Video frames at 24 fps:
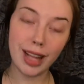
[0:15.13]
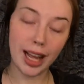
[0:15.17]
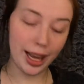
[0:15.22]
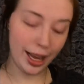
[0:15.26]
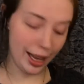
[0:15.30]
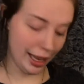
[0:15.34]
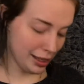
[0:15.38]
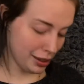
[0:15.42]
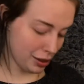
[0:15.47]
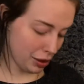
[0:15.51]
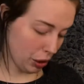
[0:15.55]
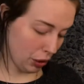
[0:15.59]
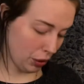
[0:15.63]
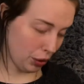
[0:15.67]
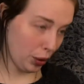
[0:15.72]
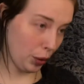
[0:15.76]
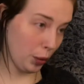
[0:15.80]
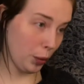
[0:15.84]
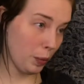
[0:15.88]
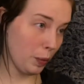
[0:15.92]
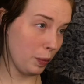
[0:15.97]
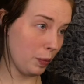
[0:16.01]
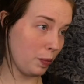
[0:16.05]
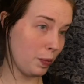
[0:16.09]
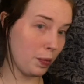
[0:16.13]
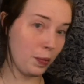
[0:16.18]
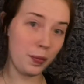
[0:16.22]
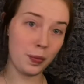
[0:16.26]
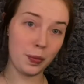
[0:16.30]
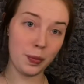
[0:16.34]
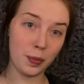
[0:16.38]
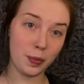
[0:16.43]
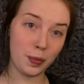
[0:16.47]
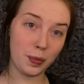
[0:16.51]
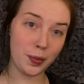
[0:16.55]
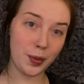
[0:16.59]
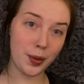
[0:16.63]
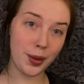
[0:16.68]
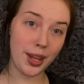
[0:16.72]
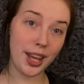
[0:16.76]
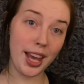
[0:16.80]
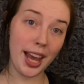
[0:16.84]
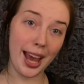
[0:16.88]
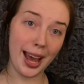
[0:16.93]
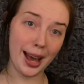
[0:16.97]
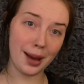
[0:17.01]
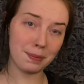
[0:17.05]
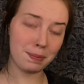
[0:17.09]
I guess y'all do.
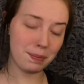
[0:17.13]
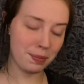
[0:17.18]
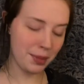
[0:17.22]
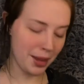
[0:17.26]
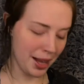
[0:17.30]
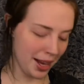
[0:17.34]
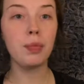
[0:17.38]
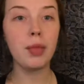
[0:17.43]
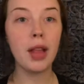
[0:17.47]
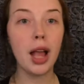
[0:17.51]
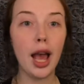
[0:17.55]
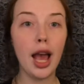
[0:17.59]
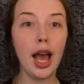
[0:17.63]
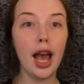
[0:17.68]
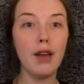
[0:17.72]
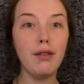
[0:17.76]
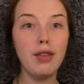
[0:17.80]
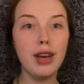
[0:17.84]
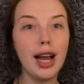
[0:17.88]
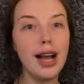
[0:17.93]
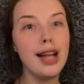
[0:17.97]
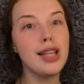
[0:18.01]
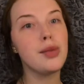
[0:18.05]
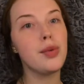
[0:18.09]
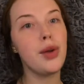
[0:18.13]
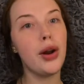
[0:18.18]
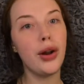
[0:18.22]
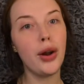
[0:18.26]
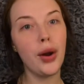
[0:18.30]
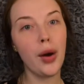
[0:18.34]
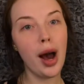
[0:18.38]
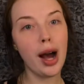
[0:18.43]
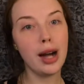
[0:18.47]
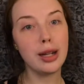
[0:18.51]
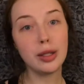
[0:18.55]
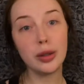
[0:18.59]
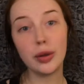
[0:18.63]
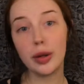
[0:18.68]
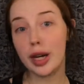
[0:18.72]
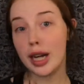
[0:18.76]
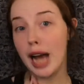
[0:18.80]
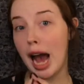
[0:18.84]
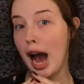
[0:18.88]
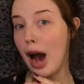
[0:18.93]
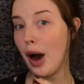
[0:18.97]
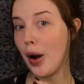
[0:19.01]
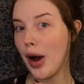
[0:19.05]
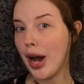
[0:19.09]
Yeah. If you guys want to know
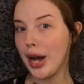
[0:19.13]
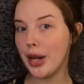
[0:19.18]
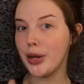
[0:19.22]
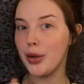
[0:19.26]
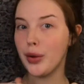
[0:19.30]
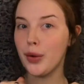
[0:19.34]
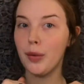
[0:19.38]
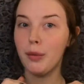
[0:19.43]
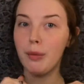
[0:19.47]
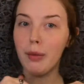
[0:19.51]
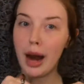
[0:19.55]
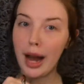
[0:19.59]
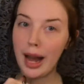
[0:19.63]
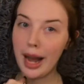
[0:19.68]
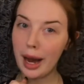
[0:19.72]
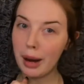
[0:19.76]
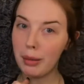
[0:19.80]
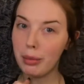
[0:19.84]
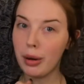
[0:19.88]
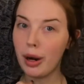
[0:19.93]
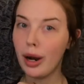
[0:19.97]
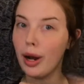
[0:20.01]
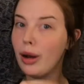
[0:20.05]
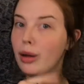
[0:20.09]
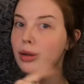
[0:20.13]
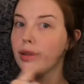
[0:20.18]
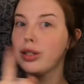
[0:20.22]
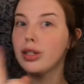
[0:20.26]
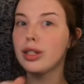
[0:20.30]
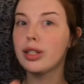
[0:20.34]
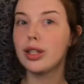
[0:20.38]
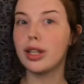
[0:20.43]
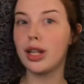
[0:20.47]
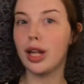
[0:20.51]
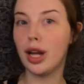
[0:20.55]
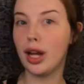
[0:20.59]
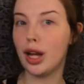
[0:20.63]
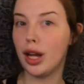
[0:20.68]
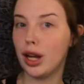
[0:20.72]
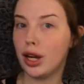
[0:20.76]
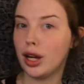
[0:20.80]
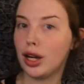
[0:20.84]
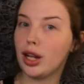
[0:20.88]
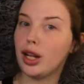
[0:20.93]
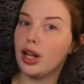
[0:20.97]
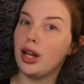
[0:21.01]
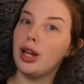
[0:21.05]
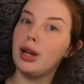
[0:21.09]
how I do my eyebrows,
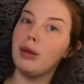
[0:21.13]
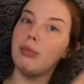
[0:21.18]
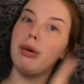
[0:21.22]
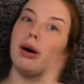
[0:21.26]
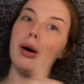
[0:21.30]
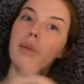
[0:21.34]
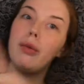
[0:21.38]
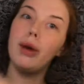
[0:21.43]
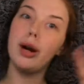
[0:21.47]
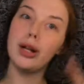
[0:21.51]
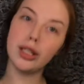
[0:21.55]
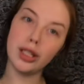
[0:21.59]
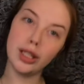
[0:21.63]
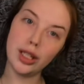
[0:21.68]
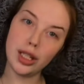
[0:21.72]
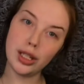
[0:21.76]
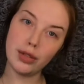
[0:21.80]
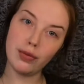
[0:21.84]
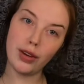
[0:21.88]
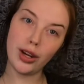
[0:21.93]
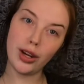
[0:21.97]
then keep on watching this